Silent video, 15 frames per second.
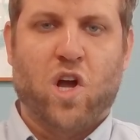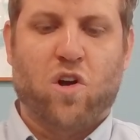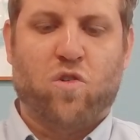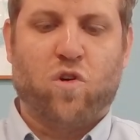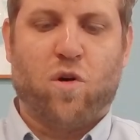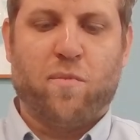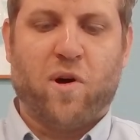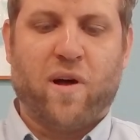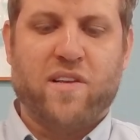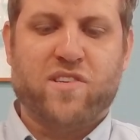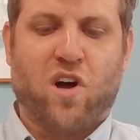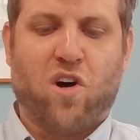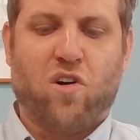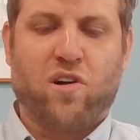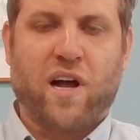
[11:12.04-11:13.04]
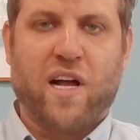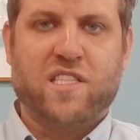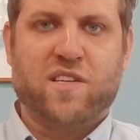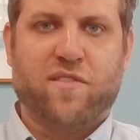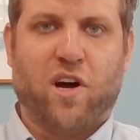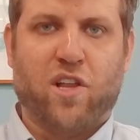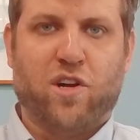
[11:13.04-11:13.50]
Cuomo has all
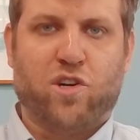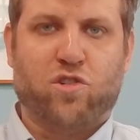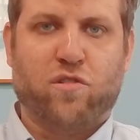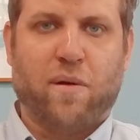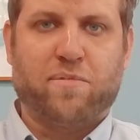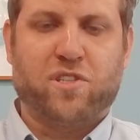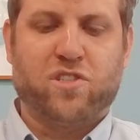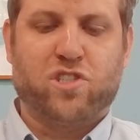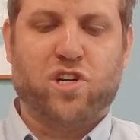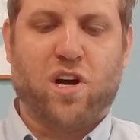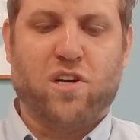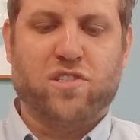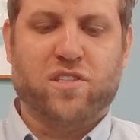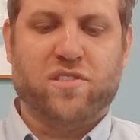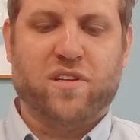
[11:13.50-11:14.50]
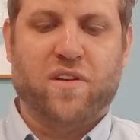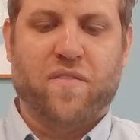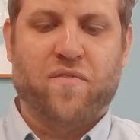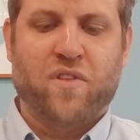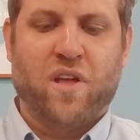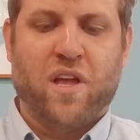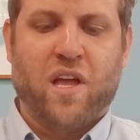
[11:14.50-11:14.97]
kinds of other corruption charges.
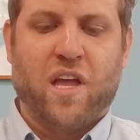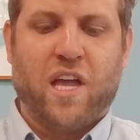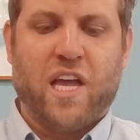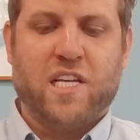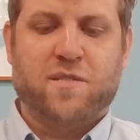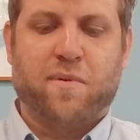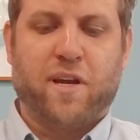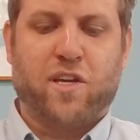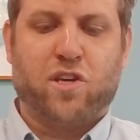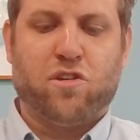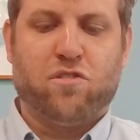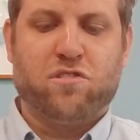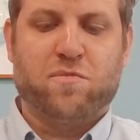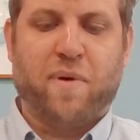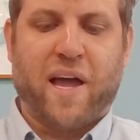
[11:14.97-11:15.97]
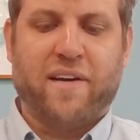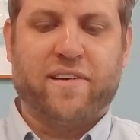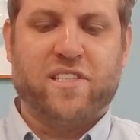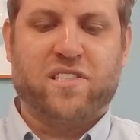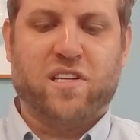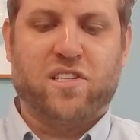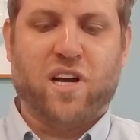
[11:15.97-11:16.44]
He has been accused by at
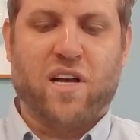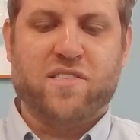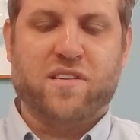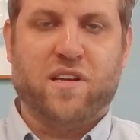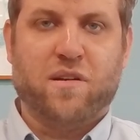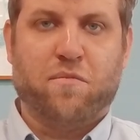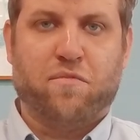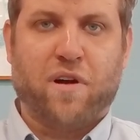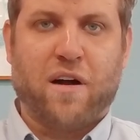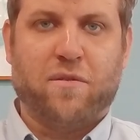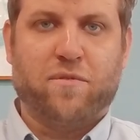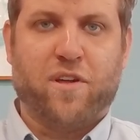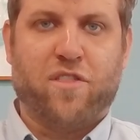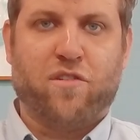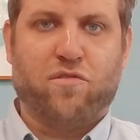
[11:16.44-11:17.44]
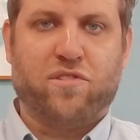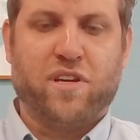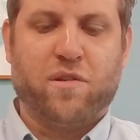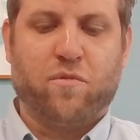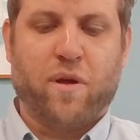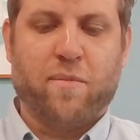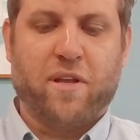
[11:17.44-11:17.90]
least a dozen, probably
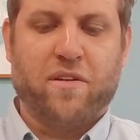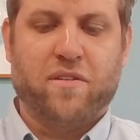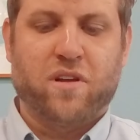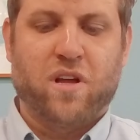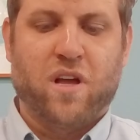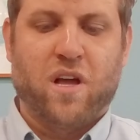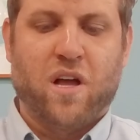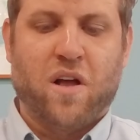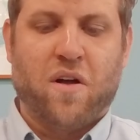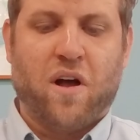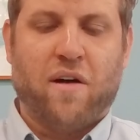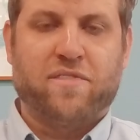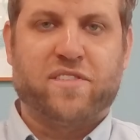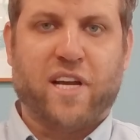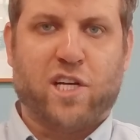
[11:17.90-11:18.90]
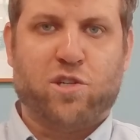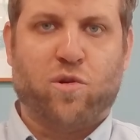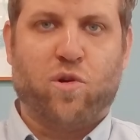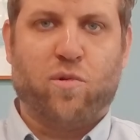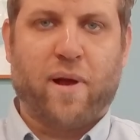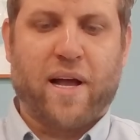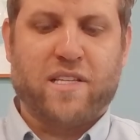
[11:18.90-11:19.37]
13 women, of
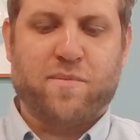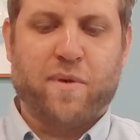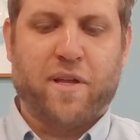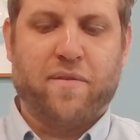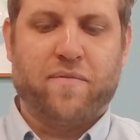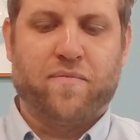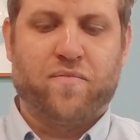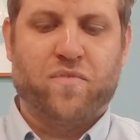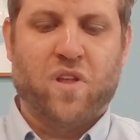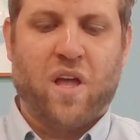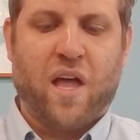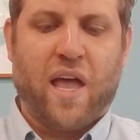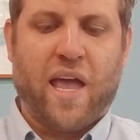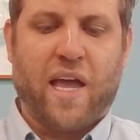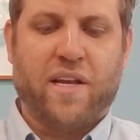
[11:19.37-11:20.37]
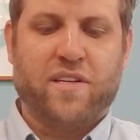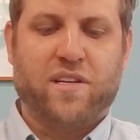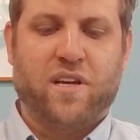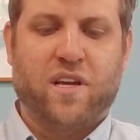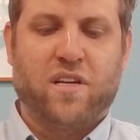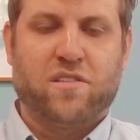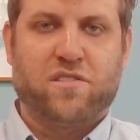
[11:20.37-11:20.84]
sexual harassment, and
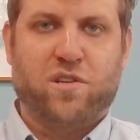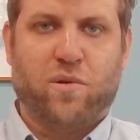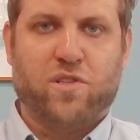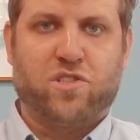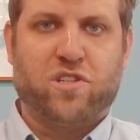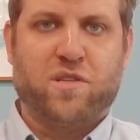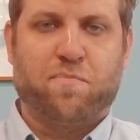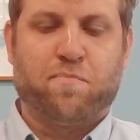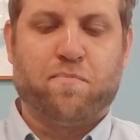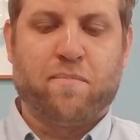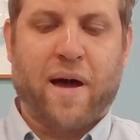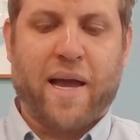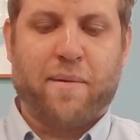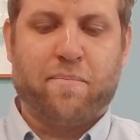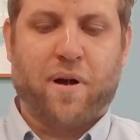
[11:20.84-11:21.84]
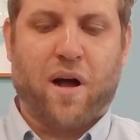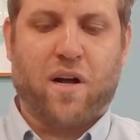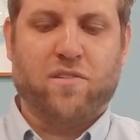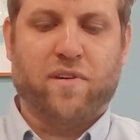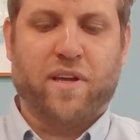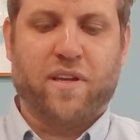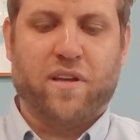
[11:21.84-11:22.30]
so it's just
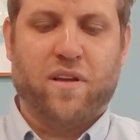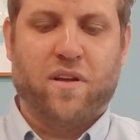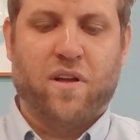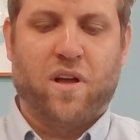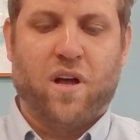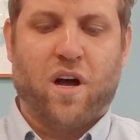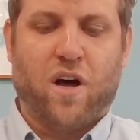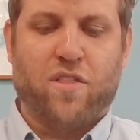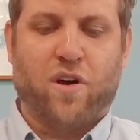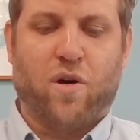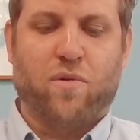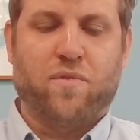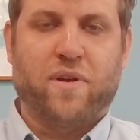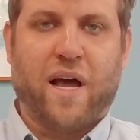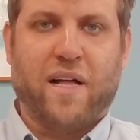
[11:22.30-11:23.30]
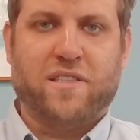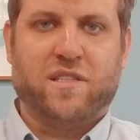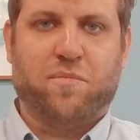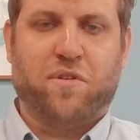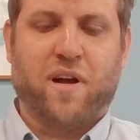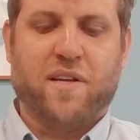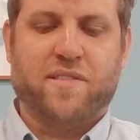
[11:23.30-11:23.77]
mind-boggling, although not
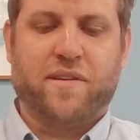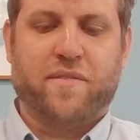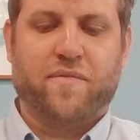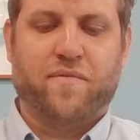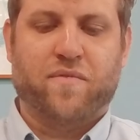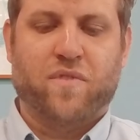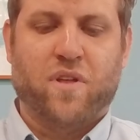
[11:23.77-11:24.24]
surprising.